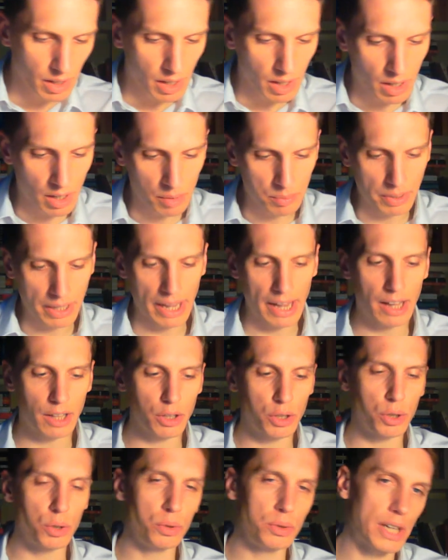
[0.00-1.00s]

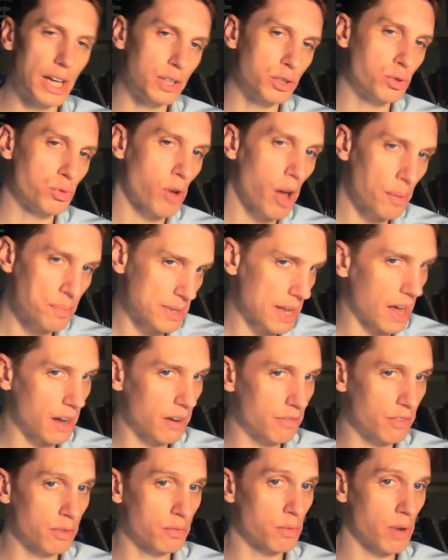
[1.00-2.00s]
Calhoun had dropped out
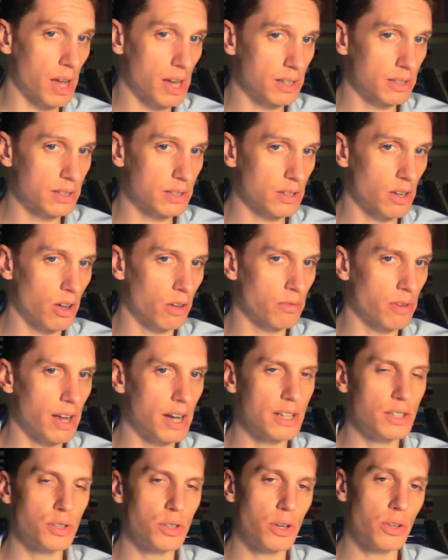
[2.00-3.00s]
of the race
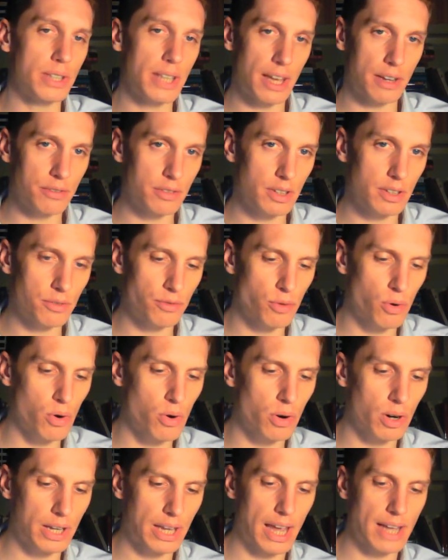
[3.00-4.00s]
already, so you only had
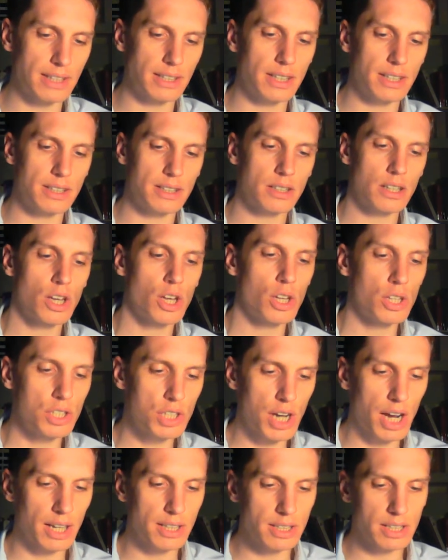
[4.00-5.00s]
4 candidates:
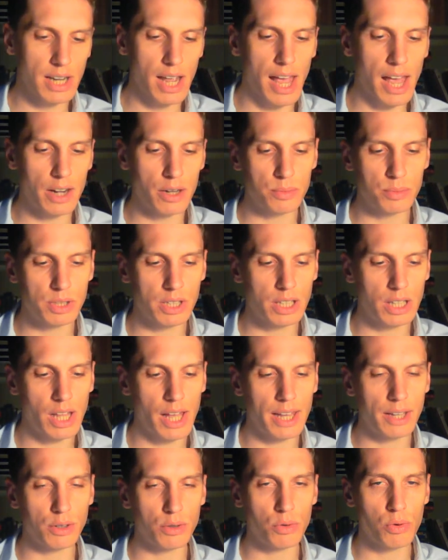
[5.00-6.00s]
Jackson, Adams,
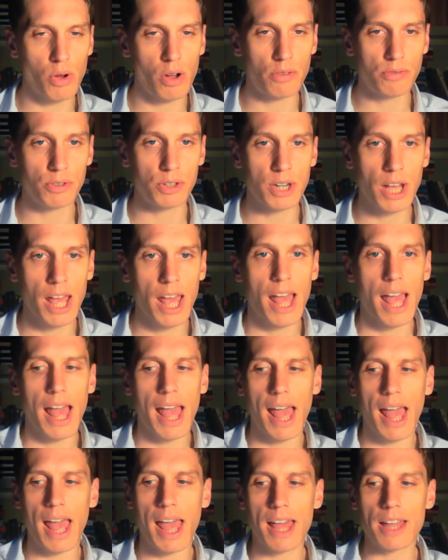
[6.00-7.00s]
Clay, and Crawford,
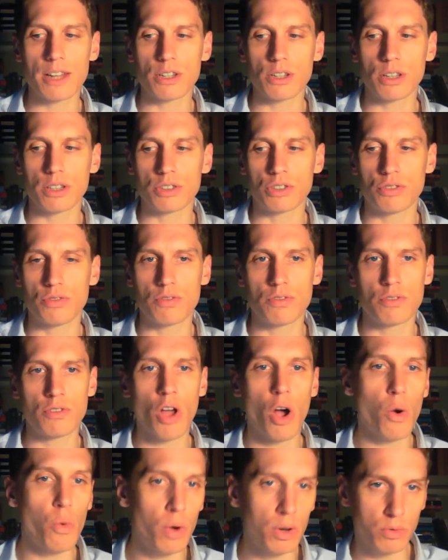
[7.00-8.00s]
and
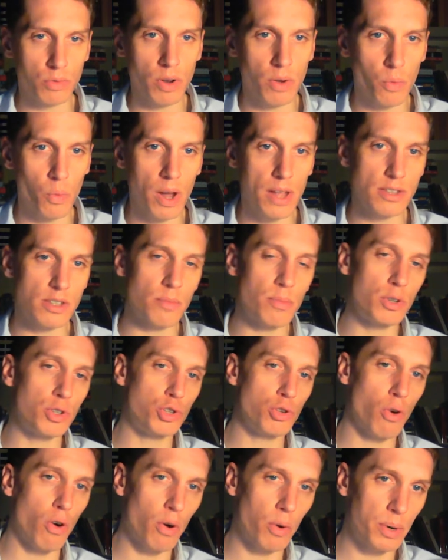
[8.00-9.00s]
no one wins a
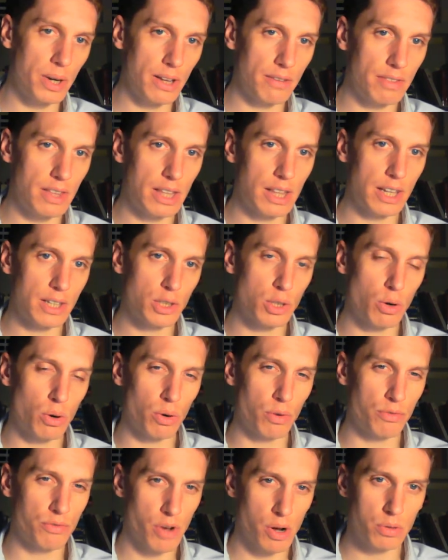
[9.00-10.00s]
majority of the
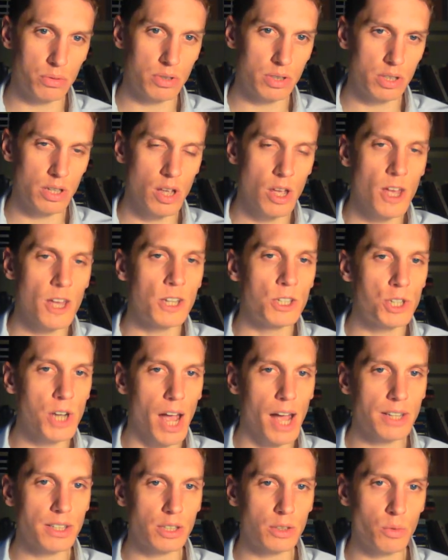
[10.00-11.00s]
electoral votes.
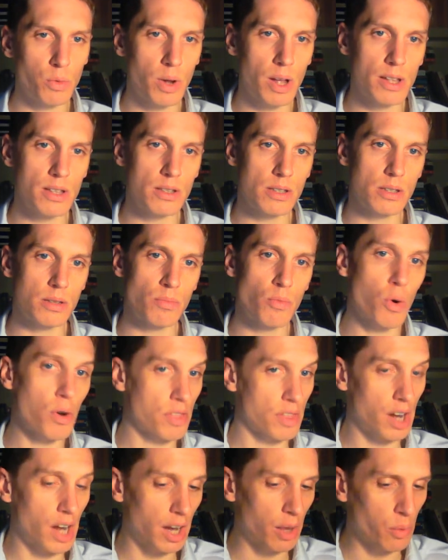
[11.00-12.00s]
Jackson wins more
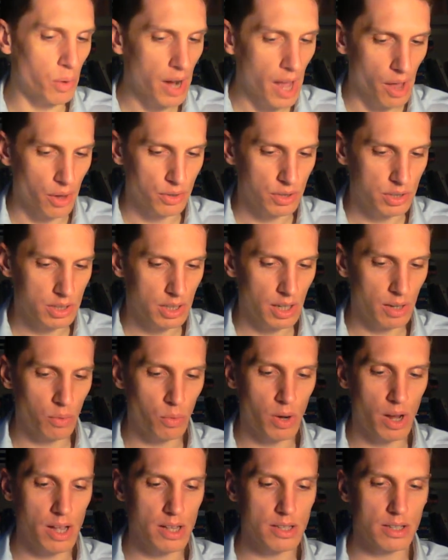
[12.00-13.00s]
than anyone else. He
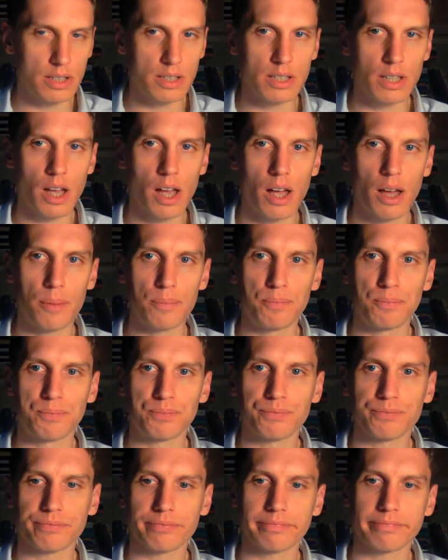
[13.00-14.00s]
wins
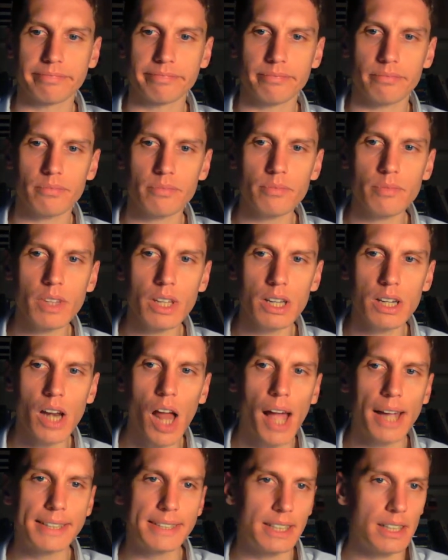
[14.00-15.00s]

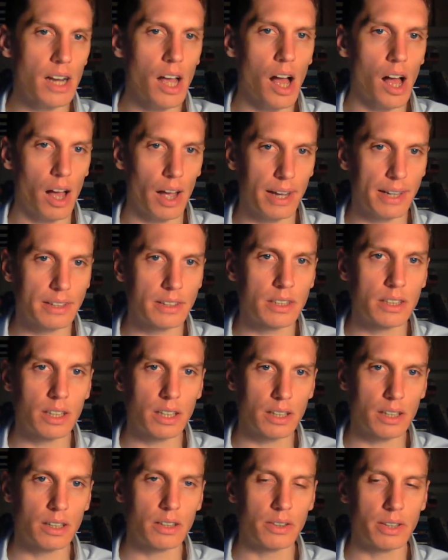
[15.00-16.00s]
99,
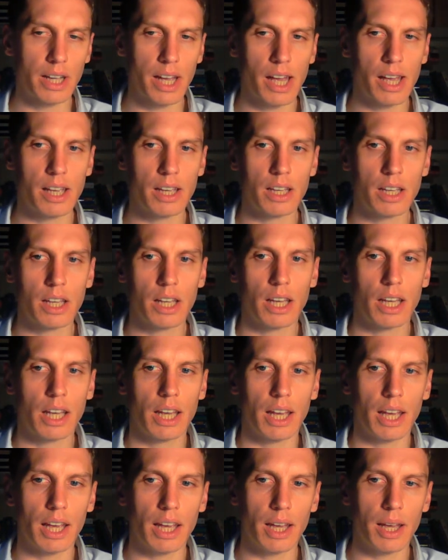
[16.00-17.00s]
okay,
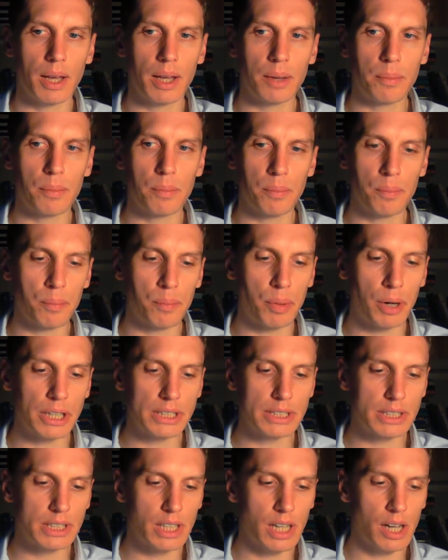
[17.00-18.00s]

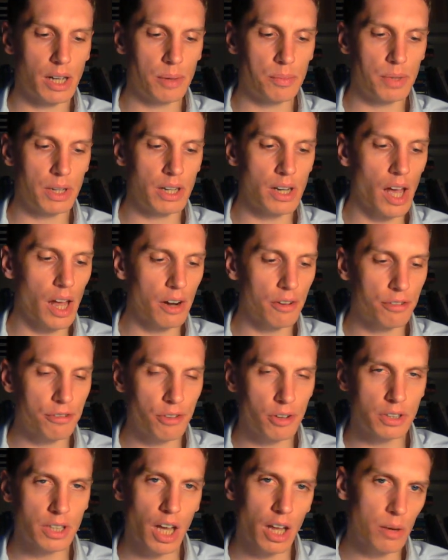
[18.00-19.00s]
but
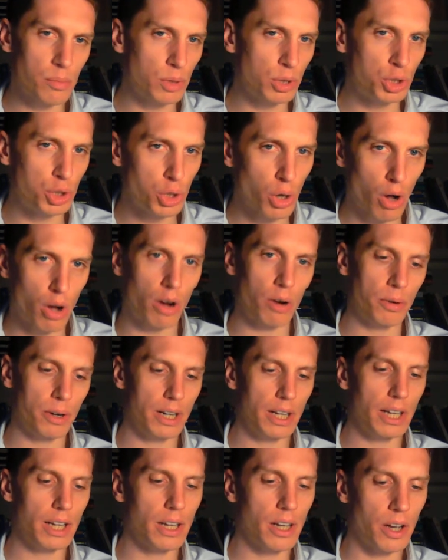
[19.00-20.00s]
not a
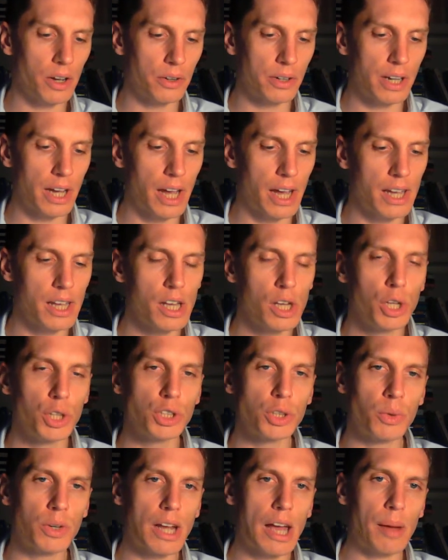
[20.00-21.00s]
majority, okay.
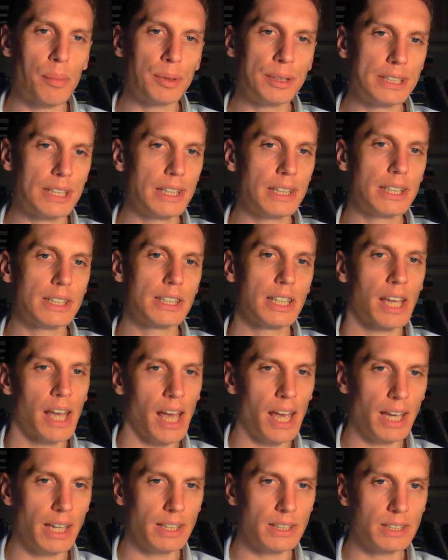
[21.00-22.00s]
So what happens in this
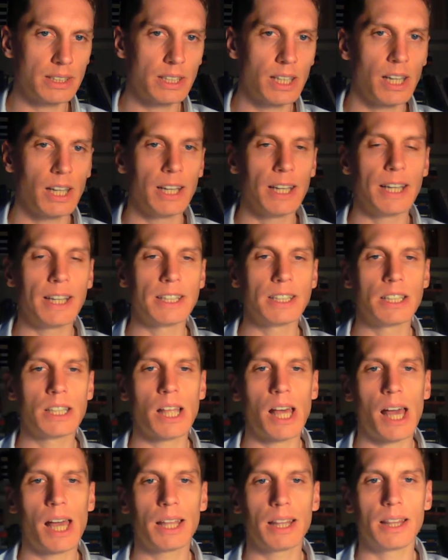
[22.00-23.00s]
case is
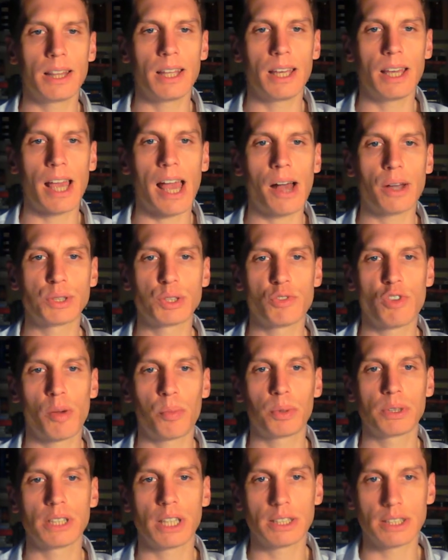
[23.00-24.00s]
that the House of
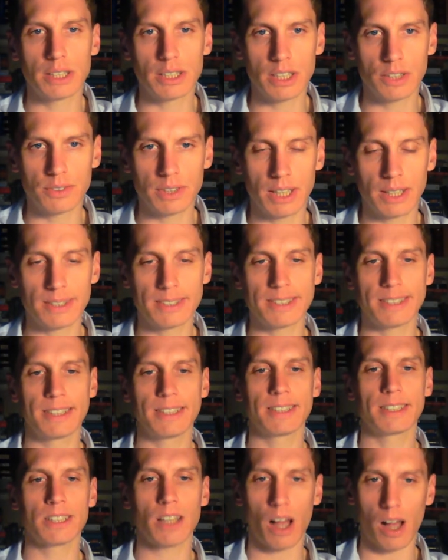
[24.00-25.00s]
Representatives gets to
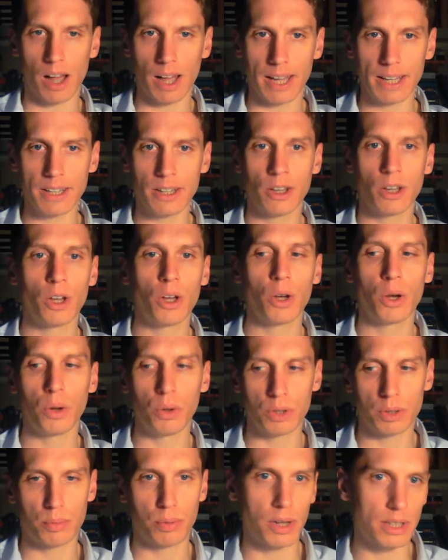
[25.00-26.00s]
decide
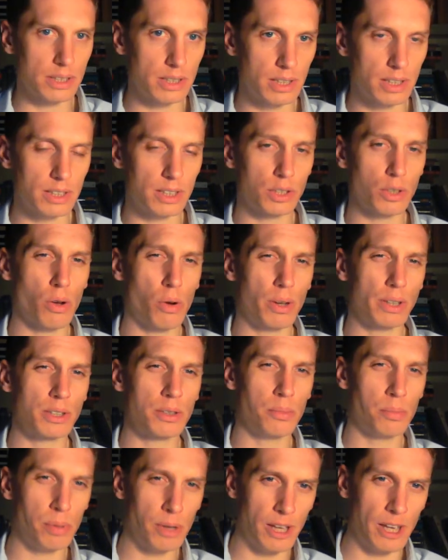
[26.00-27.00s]
who the president is going
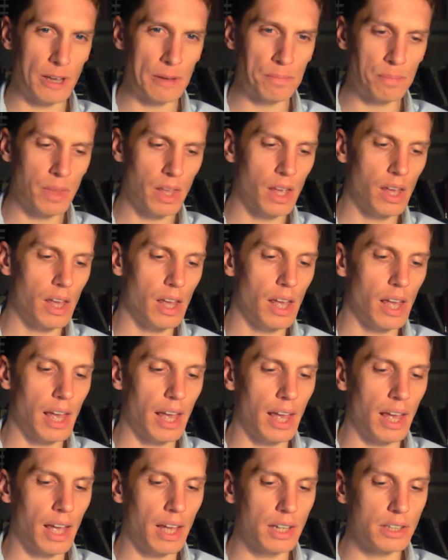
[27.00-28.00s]
to be,
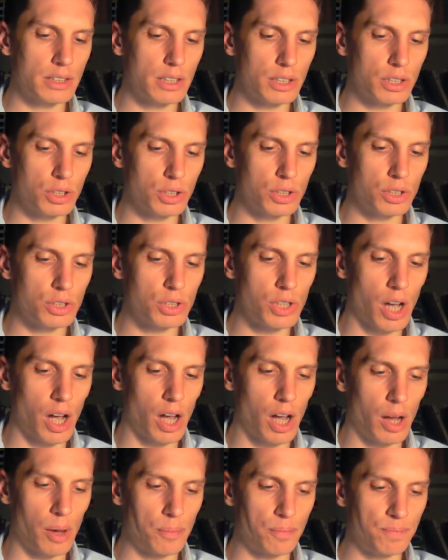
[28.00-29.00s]
And
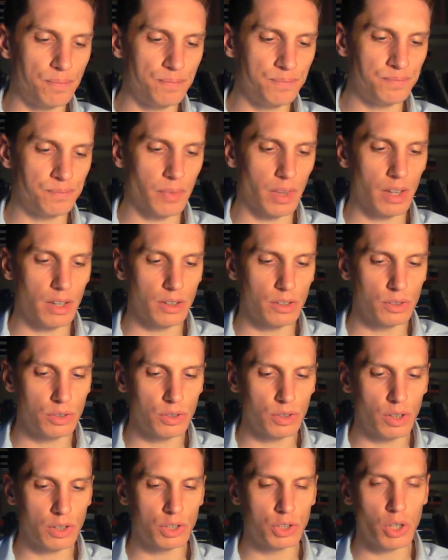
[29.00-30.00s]

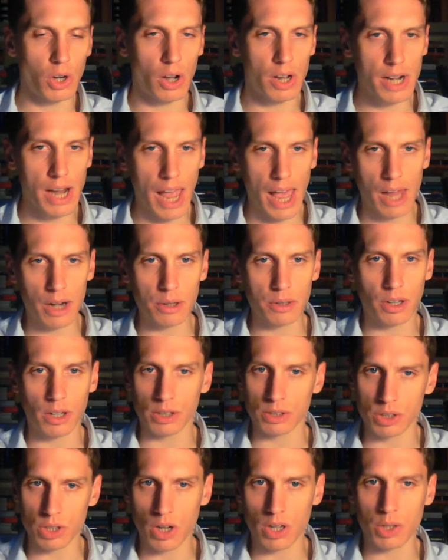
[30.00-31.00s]

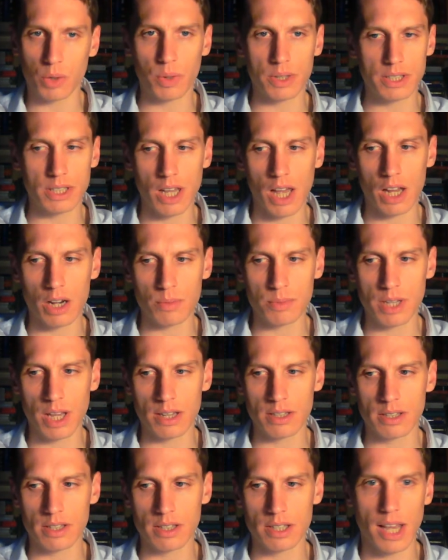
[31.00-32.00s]
John Quincy Adams
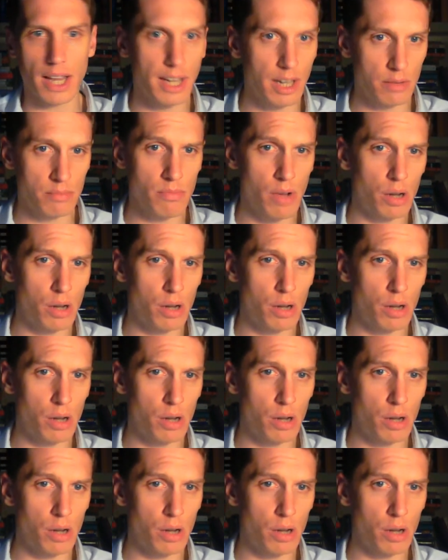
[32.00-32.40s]
has the second